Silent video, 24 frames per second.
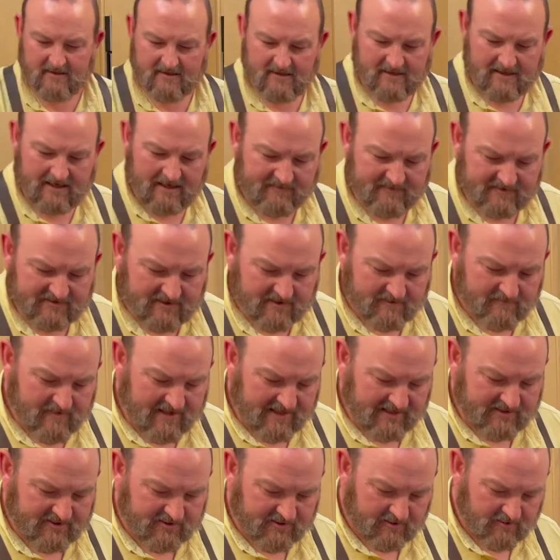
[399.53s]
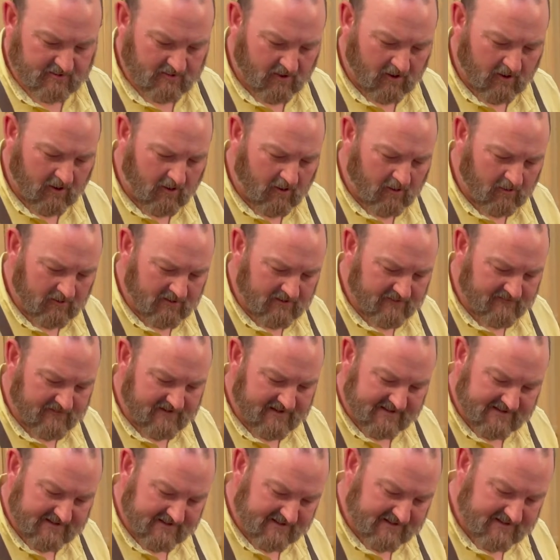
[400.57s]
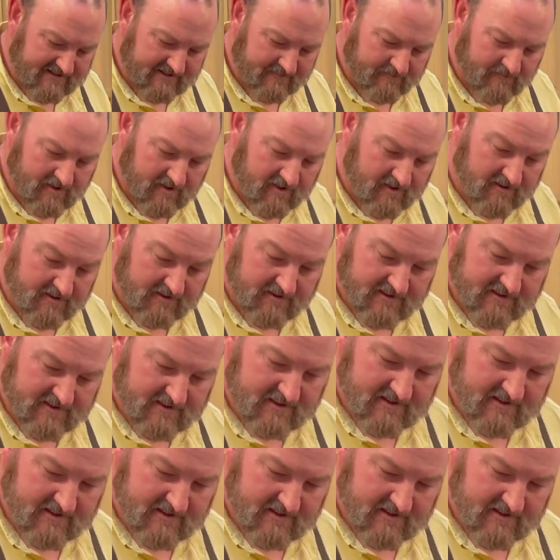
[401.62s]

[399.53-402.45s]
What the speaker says: I'm just going to make sure all of this is submerged